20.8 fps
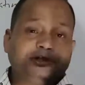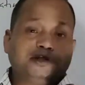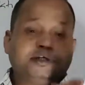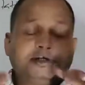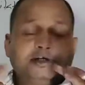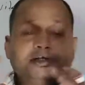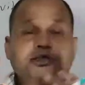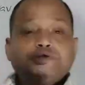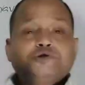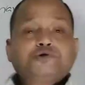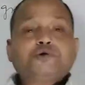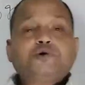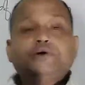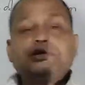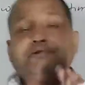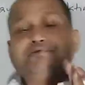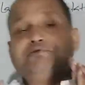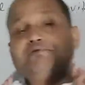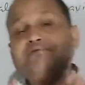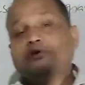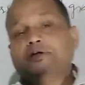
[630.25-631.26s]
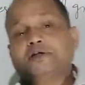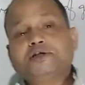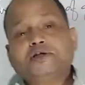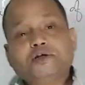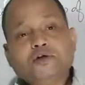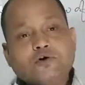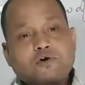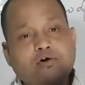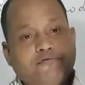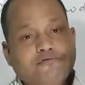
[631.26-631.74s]
It is called universal
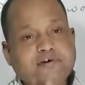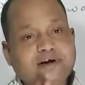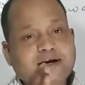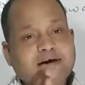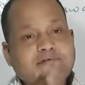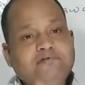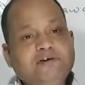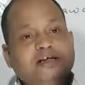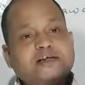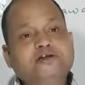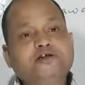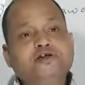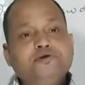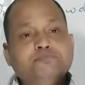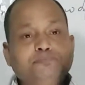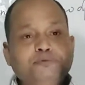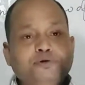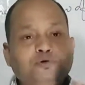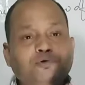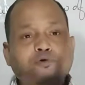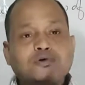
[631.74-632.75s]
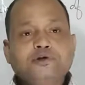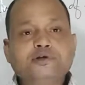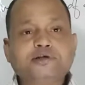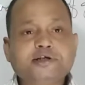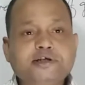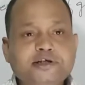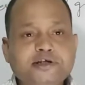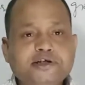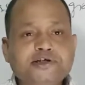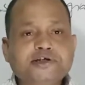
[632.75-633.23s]
law of gravitation because
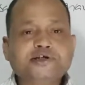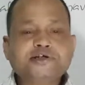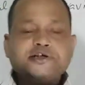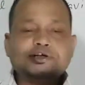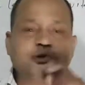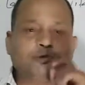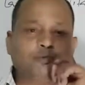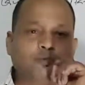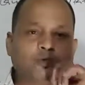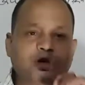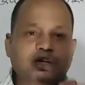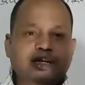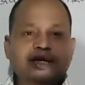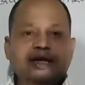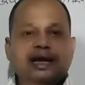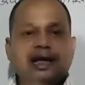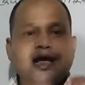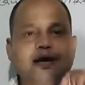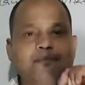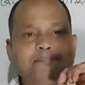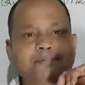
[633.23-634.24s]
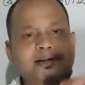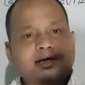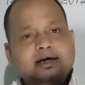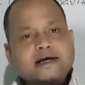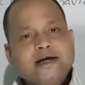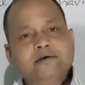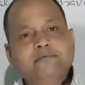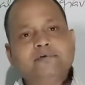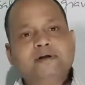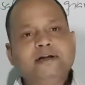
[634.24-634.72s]
it is equally
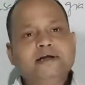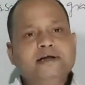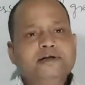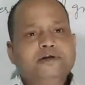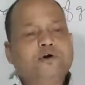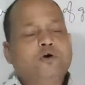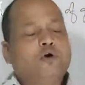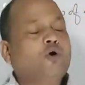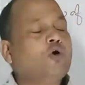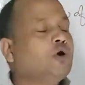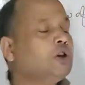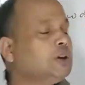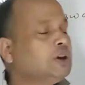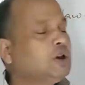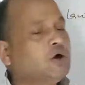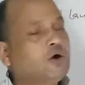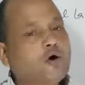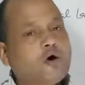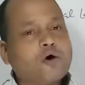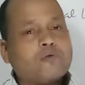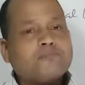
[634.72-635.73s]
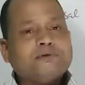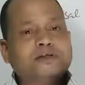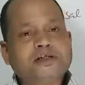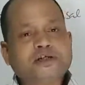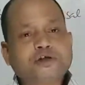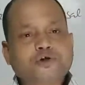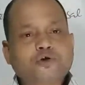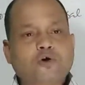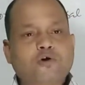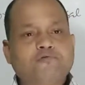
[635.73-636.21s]
applicable in all the
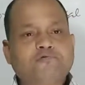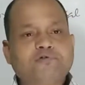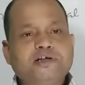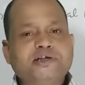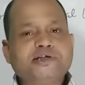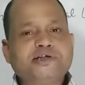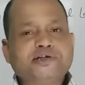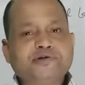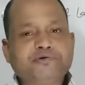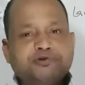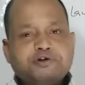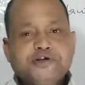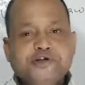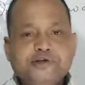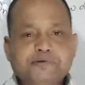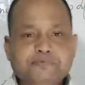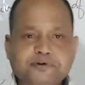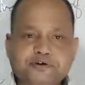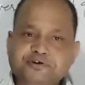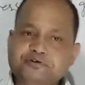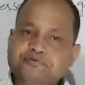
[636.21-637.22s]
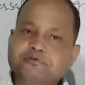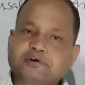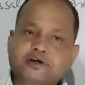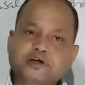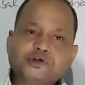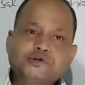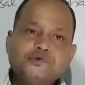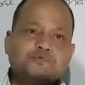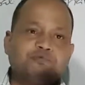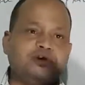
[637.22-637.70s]
objects of this
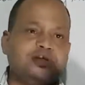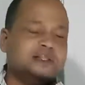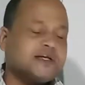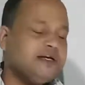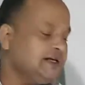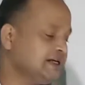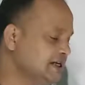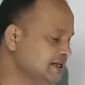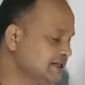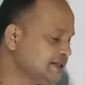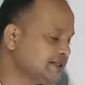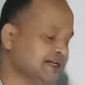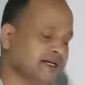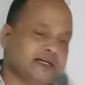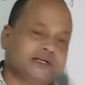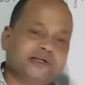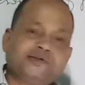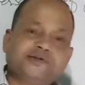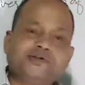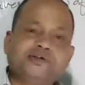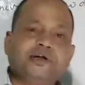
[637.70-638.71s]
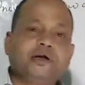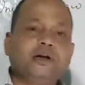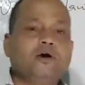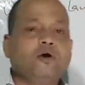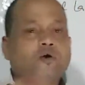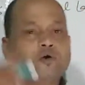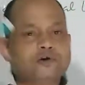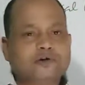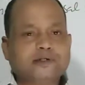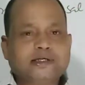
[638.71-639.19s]
universe, whether it is terrestrial
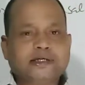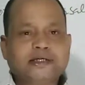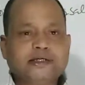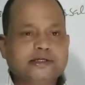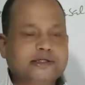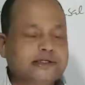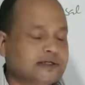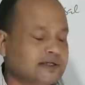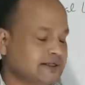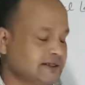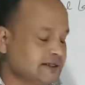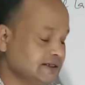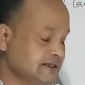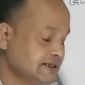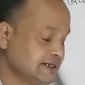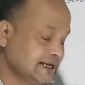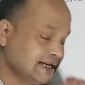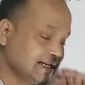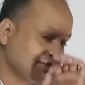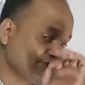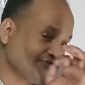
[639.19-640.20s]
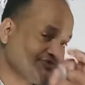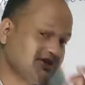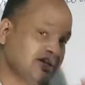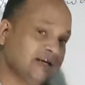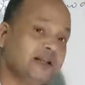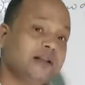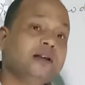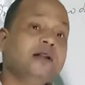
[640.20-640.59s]
or celestial,